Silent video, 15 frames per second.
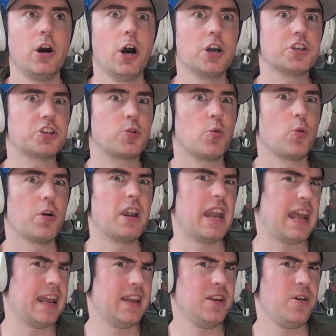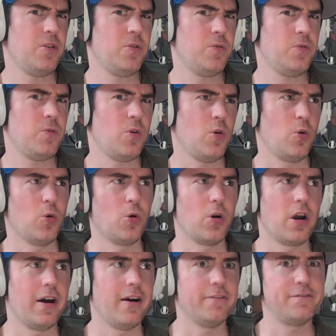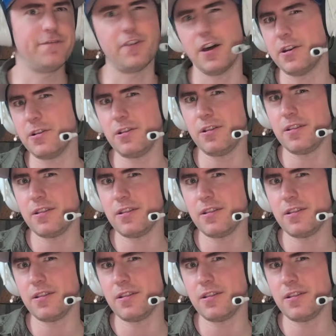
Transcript: A tornado or a funnel?